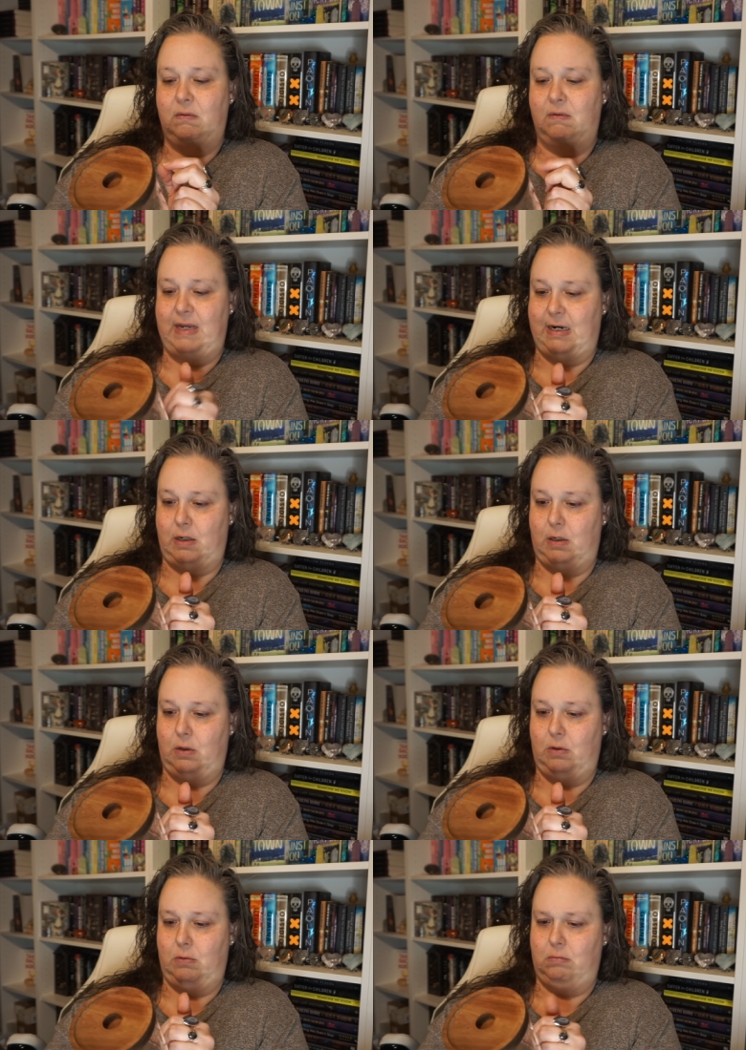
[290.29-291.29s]
there.
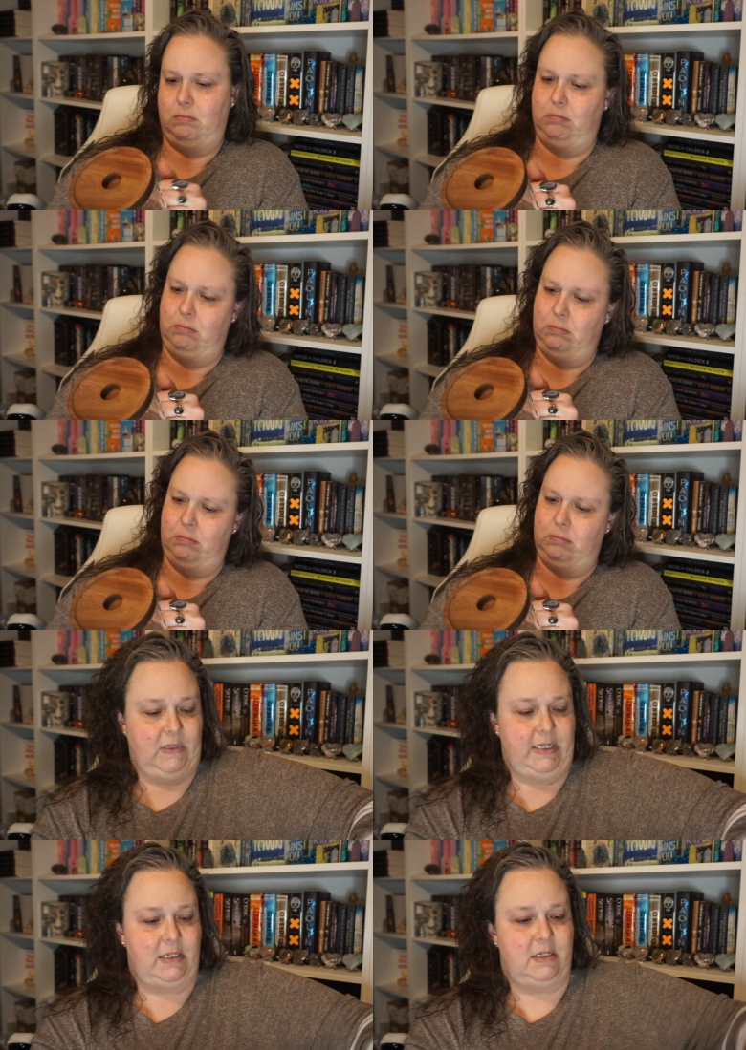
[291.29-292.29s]
Hmm.
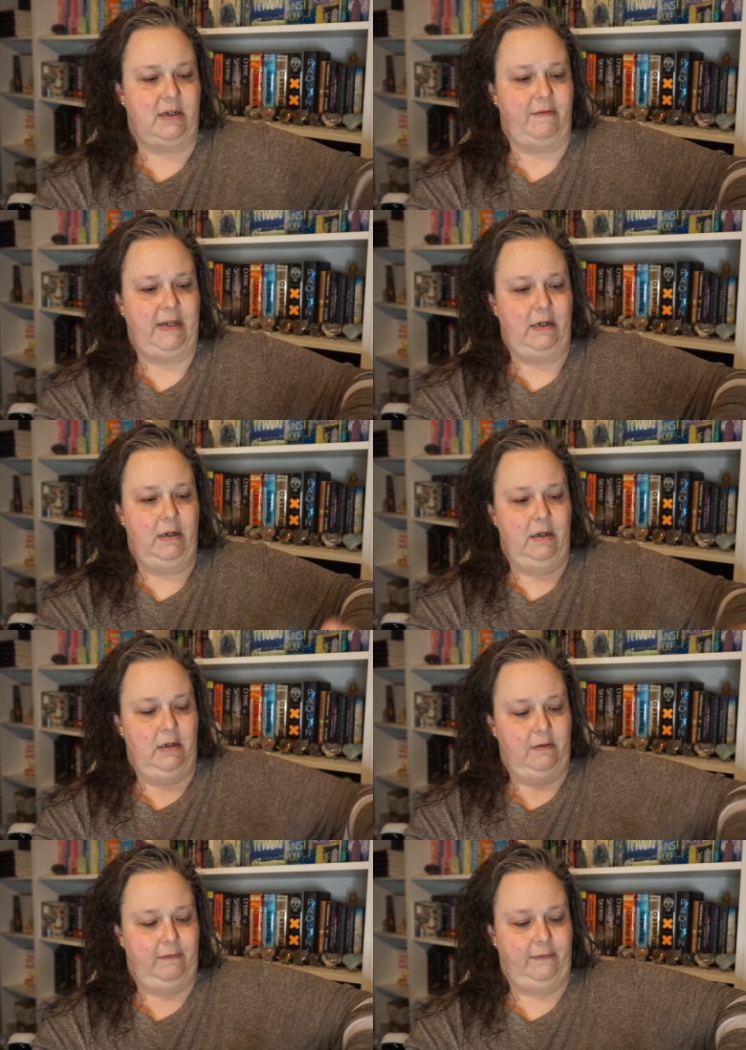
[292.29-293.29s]
Let's stuff it
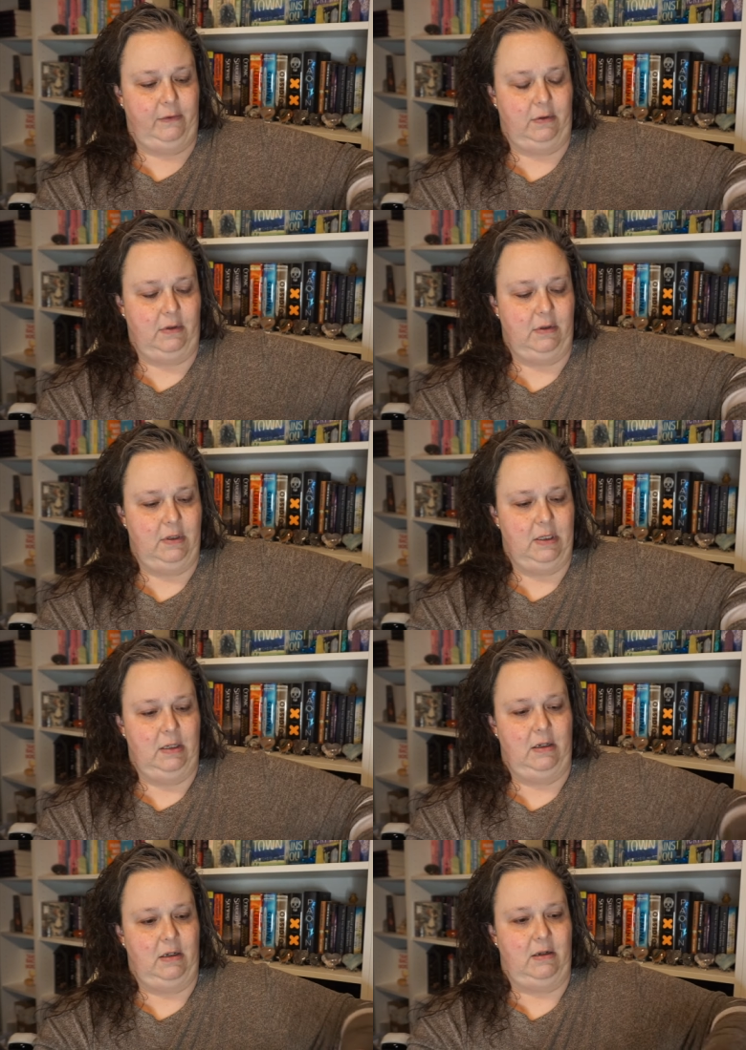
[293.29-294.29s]
full
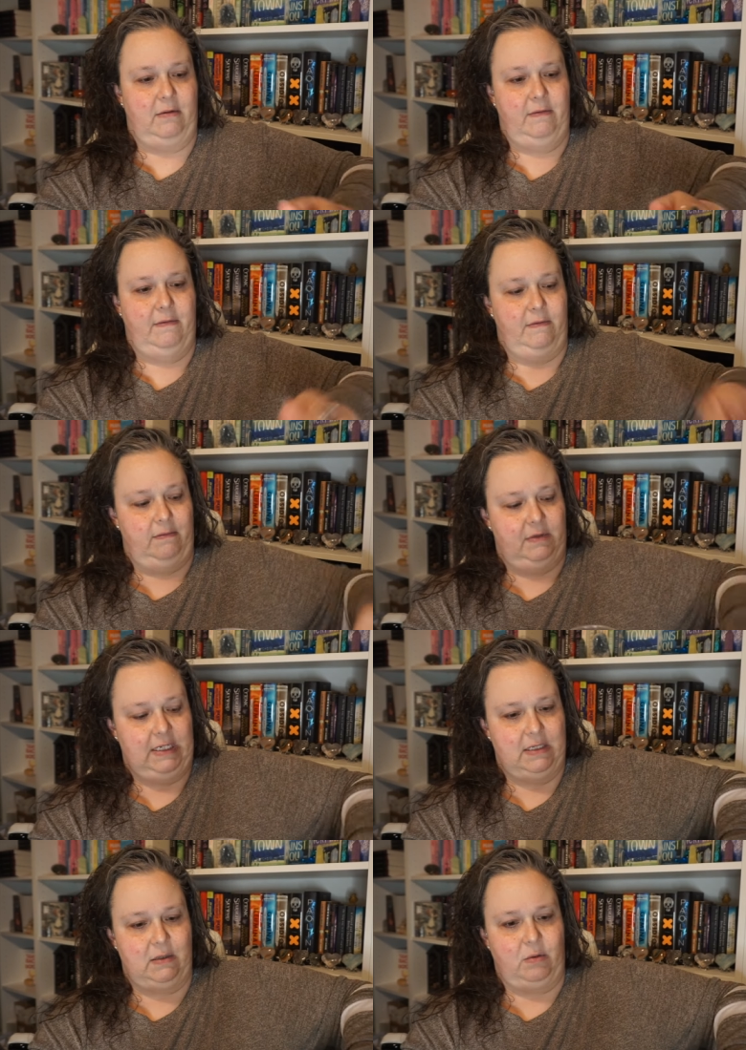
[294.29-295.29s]
of these